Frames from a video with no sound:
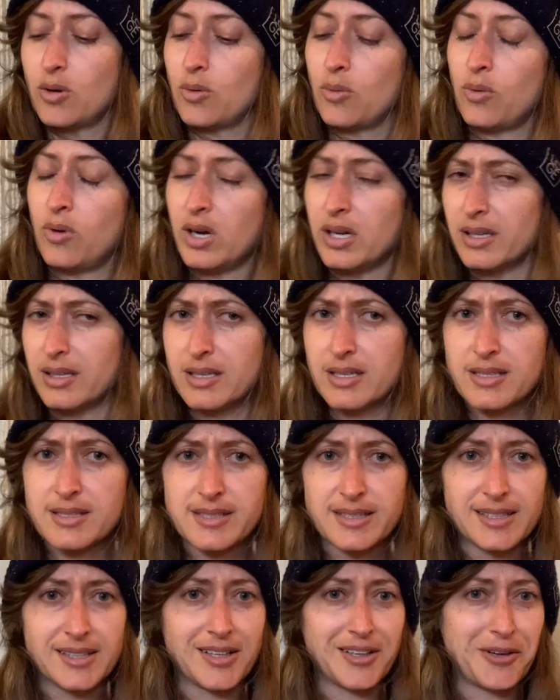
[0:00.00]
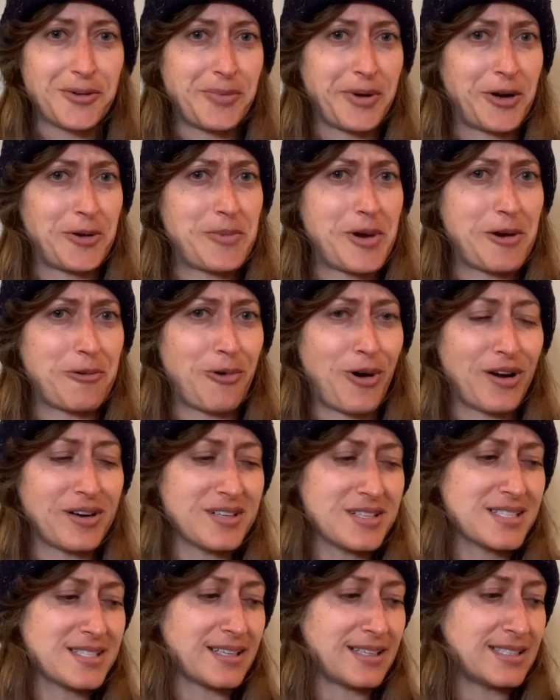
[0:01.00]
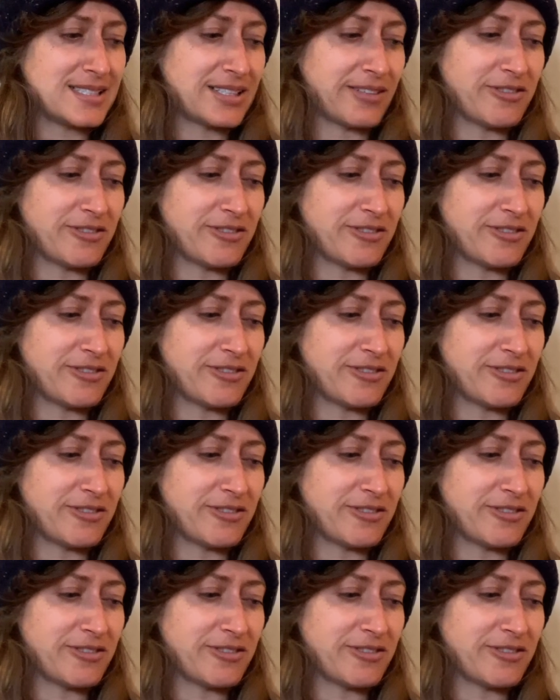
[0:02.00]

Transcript: What is it about my water signs?